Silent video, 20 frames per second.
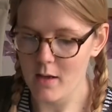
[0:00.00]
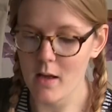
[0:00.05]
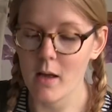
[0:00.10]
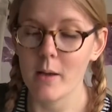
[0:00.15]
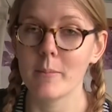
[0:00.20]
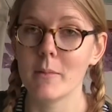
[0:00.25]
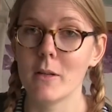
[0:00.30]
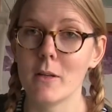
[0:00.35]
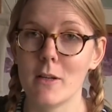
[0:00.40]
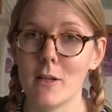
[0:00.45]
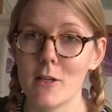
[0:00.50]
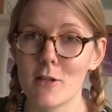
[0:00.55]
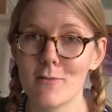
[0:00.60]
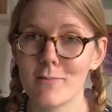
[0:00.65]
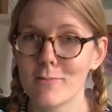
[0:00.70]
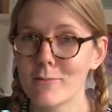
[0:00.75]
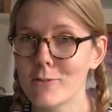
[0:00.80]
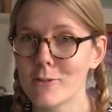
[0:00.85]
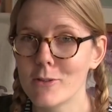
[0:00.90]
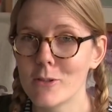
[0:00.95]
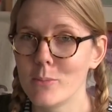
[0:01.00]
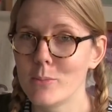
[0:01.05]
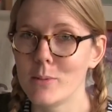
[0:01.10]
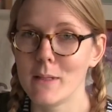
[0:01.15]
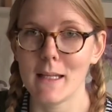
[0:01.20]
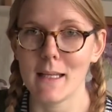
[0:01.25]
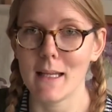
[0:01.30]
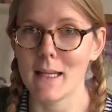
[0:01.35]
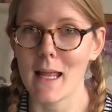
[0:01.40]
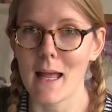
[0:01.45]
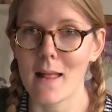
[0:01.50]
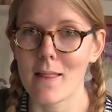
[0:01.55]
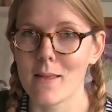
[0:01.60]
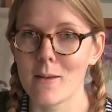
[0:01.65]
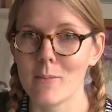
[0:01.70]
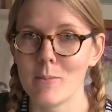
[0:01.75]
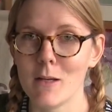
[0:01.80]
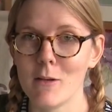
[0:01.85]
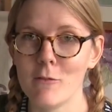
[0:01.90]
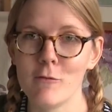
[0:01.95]
I'm going to completely get
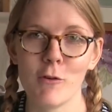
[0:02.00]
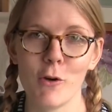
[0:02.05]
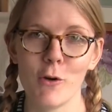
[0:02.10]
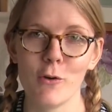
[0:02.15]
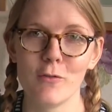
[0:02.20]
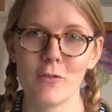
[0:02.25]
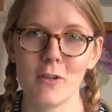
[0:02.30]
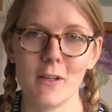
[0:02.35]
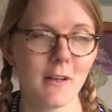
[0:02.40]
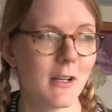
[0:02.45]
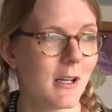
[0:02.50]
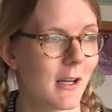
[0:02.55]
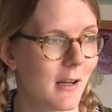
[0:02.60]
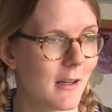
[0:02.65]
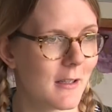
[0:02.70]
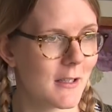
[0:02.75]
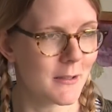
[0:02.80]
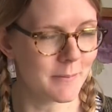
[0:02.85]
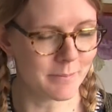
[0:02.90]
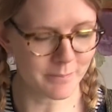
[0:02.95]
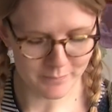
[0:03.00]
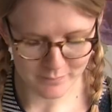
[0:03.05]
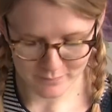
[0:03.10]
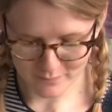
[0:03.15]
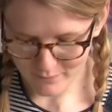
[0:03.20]
them involved in the garden.